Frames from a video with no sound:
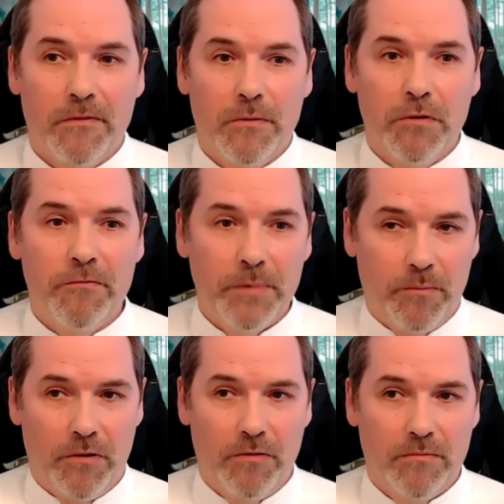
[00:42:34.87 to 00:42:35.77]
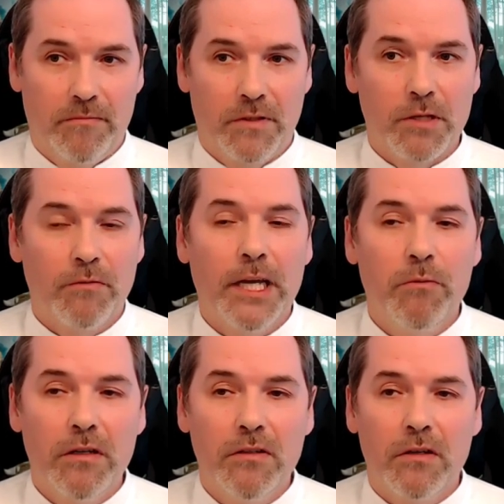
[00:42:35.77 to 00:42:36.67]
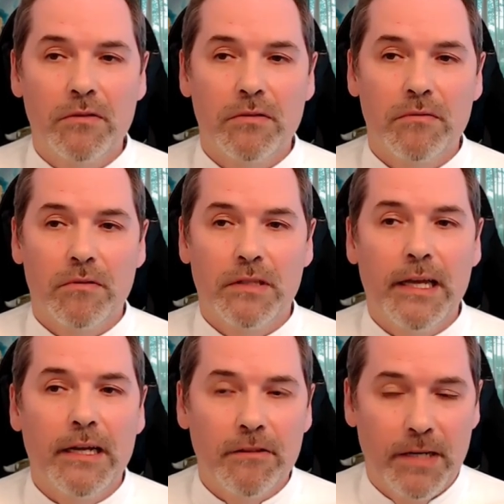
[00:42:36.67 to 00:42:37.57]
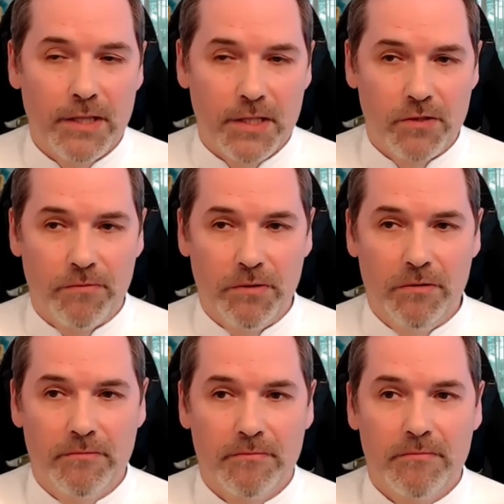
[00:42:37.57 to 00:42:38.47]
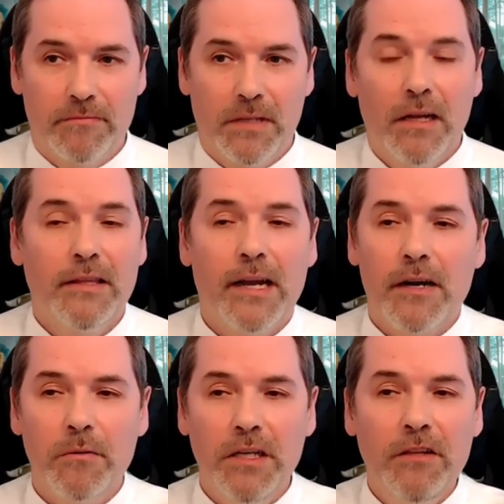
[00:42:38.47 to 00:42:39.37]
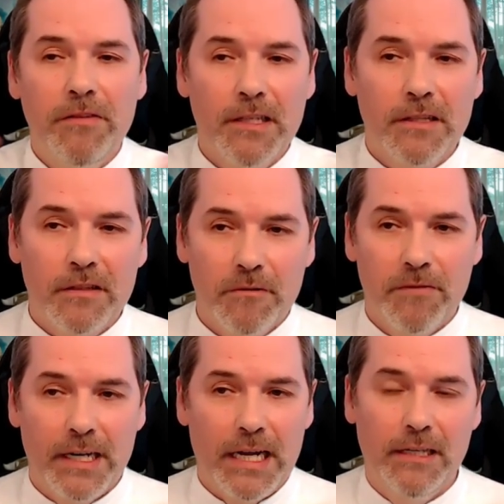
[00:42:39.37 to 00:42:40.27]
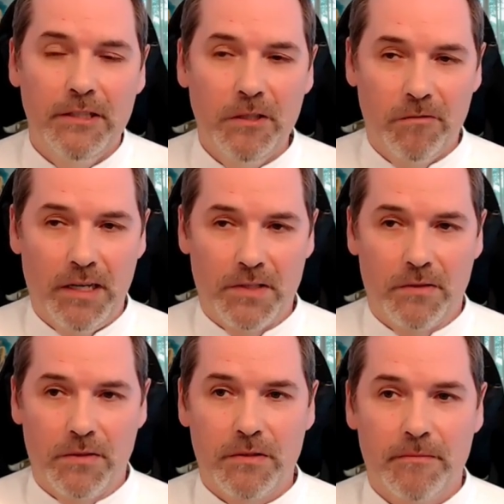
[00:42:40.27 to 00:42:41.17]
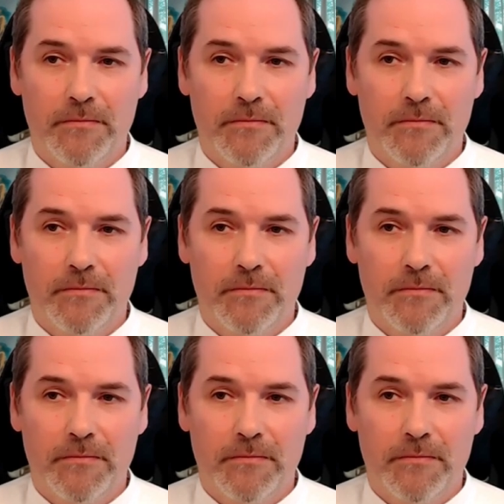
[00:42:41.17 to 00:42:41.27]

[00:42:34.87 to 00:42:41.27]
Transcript: with people so they will not take advantage of you. There are infinite variety of lessons.